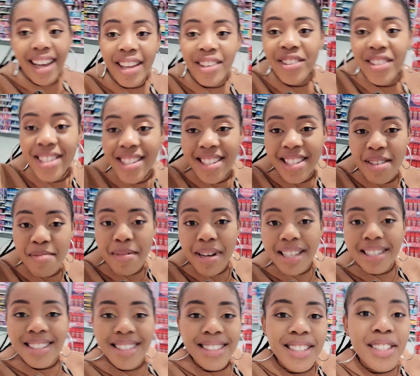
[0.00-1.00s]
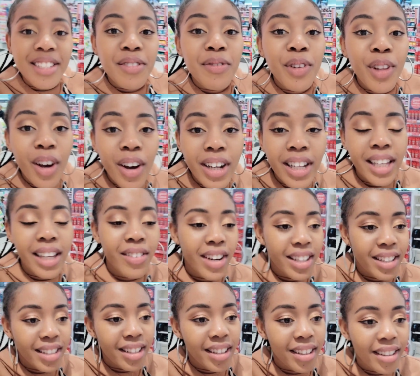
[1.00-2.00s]
And you can see my sister's vlogging
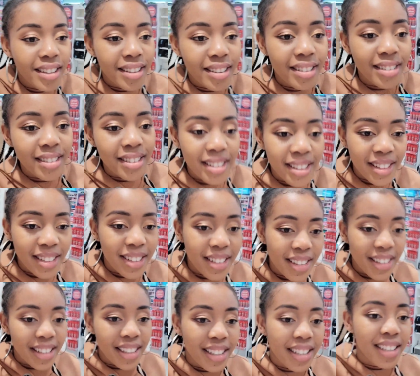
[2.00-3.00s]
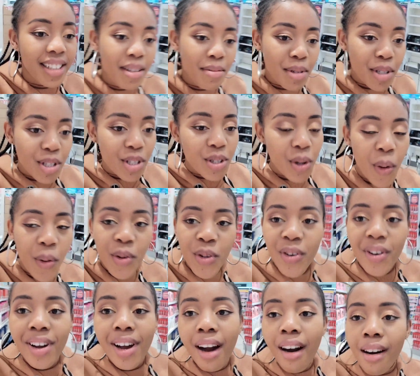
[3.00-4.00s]
right now. Let me show
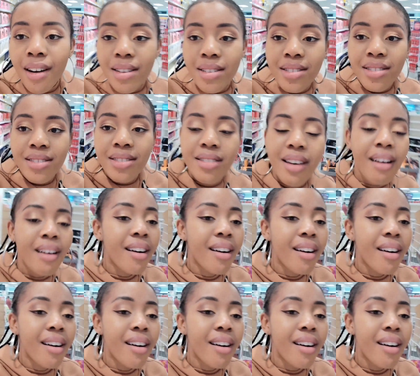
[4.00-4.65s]
you guys.